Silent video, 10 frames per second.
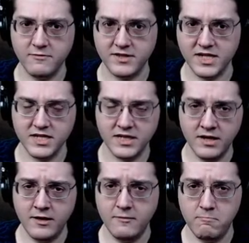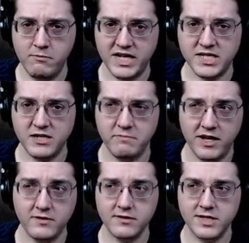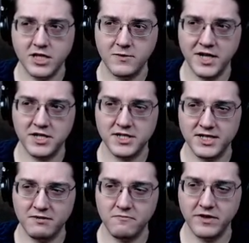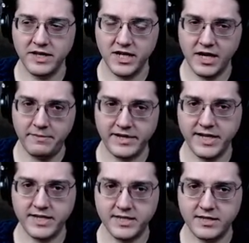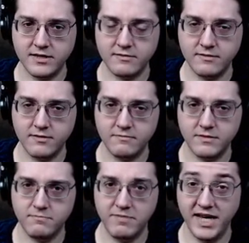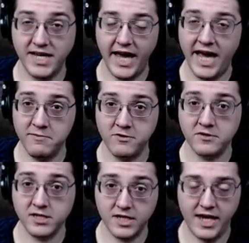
with these mixed belt situations, it really complicates being able to